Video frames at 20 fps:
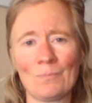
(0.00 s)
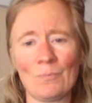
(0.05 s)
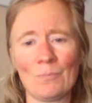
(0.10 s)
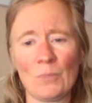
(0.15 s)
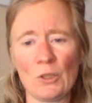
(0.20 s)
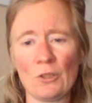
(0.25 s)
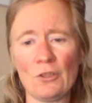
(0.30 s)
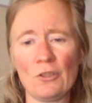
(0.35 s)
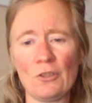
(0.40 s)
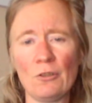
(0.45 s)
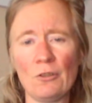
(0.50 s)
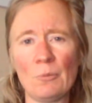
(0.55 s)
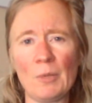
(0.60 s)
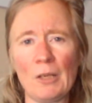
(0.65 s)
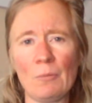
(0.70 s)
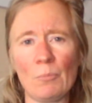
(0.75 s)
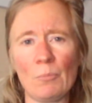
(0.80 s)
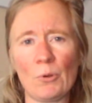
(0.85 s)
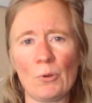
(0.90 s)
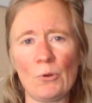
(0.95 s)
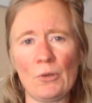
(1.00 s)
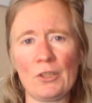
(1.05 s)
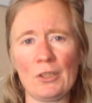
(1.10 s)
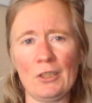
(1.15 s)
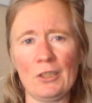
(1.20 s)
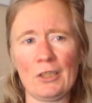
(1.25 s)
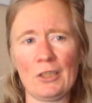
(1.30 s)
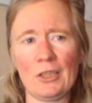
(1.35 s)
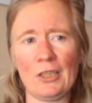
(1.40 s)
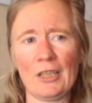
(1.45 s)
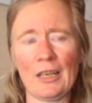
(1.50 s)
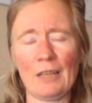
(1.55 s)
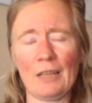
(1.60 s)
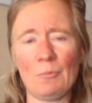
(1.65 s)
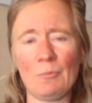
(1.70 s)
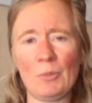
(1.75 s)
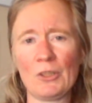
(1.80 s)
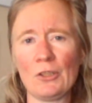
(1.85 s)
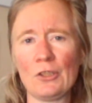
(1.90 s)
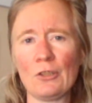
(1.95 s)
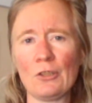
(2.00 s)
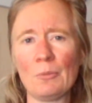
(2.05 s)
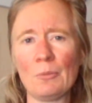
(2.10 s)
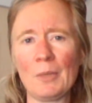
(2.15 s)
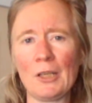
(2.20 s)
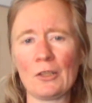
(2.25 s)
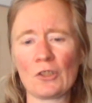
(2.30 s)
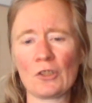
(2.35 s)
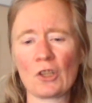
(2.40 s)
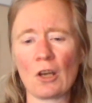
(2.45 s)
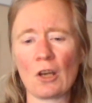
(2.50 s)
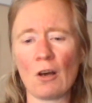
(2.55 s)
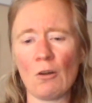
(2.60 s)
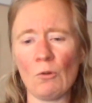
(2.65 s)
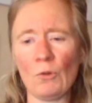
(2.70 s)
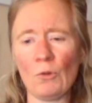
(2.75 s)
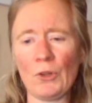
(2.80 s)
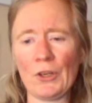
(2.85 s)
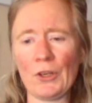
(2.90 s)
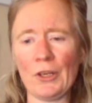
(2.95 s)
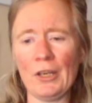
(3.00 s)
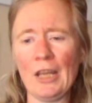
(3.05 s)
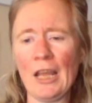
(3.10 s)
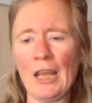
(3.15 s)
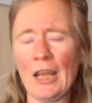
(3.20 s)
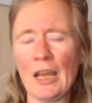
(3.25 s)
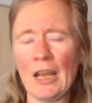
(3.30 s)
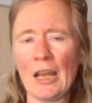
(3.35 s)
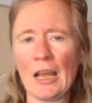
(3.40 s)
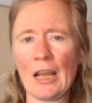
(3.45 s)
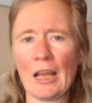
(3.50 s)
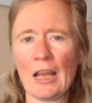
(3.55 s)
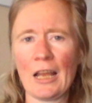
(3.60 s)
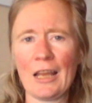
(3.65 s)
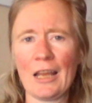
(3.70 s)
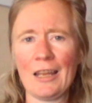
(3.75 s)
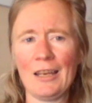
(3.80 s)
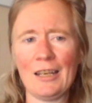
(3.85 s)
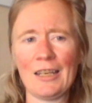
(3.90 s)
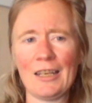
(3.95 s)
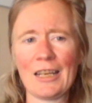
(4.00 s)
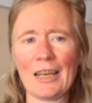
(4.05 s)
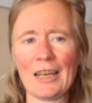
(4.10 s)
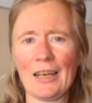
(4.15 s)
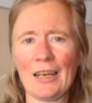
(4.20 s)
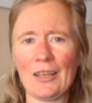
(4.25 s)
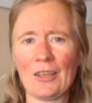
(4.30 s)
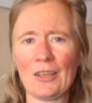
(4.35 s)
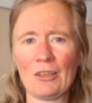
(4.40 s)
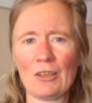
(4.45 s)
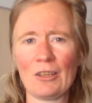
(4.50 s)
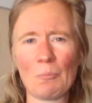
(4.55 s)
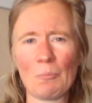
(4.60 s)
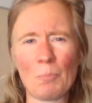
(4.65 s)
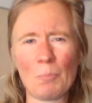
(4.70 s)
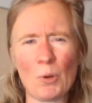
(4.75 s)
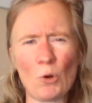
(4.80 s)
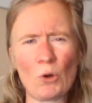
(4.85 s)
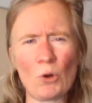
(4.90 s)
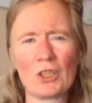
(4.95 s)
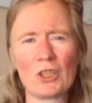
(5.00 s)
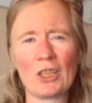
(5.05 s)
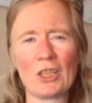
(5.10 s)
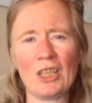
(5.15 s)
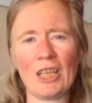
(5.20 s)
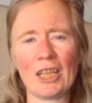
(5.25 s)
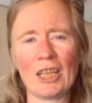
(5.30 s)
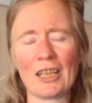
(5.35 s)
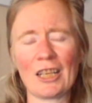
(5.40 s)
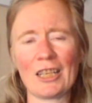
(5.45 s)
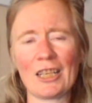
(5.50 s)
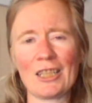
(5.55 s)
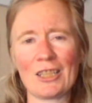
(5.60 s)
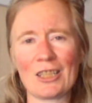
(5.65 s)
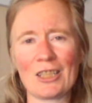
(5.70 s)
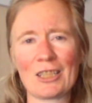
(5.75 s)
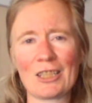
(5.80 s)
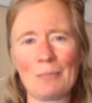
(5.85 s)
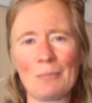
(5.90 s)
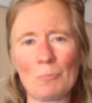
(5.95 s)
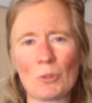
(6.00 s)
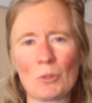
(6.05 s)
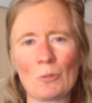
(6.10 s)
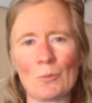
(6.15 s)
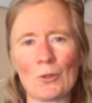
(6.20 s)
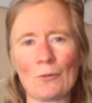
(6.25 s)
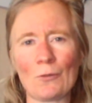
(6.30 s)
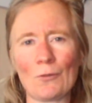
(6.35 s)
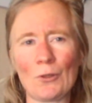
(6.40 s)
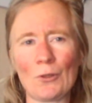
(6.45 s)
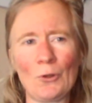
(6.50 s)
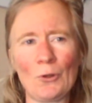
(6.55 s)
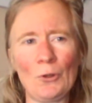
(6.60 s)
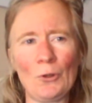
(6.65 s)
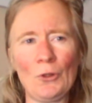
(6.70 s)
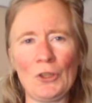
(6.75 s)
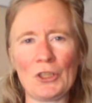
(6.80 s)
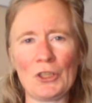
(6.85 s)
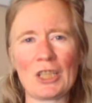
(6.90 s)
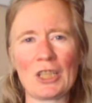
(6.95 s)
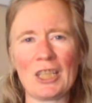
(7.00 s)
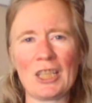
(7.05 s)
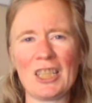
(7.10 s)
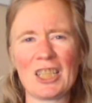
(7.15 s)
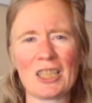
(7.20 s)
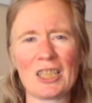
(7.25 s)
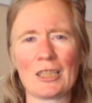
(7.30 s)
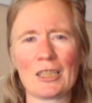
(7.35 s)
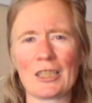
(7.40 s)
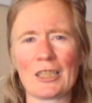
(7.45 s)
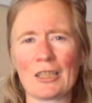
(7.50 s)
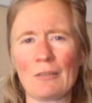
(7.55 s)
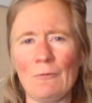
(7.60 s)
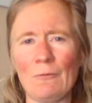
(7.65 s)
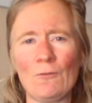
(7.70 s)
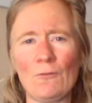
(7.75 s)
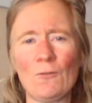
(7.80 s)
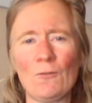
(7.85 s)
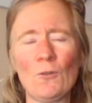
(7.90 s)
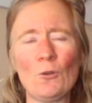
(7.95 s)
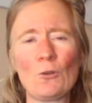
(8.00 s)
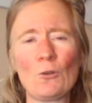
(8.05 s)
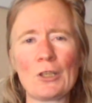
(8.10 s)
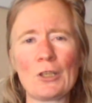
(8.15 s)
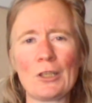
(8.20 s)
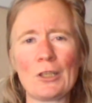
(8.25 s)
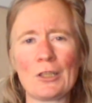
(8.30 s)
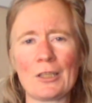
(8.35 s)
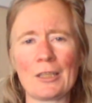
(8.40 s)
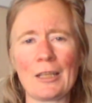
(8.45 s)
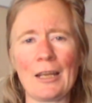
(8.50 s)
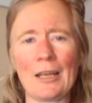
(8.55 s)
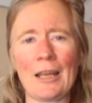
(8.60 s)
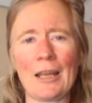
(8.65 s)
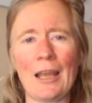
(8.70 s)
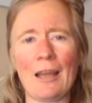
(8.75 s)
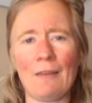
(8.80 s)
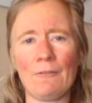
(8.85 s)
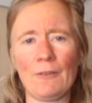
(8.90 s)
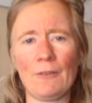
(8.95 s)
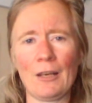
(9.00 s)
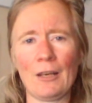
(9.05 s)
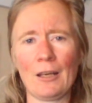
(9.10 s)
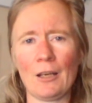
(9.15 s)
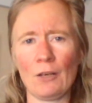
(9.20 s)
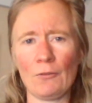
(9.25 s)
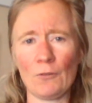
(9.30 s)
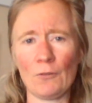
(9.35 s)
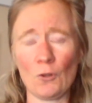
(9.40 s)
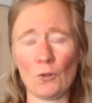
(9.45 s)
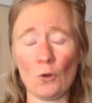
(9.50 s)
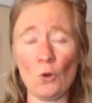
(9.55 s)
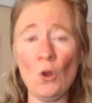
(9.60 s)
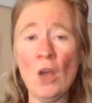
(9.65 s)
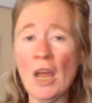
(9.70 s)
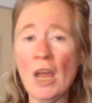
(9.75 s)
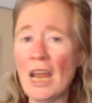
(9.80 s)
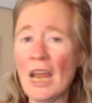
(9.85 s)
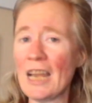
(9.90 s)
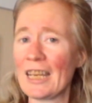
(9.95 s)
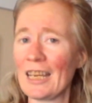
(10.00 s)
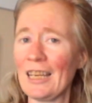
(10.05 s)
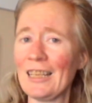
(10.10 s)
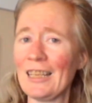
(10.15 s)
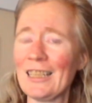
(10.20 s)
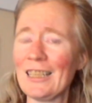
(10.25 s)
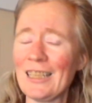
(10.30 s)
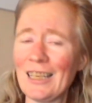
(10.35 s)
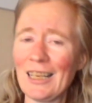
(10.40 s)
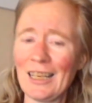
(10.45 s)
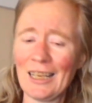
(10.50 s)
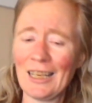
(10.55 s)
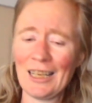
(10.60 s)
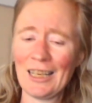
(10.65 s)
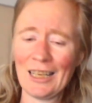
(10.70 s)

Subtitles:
because you're being poisoned to death, because you're being told that poisoning is symptoms of your illness and it just confuses the F out of you, then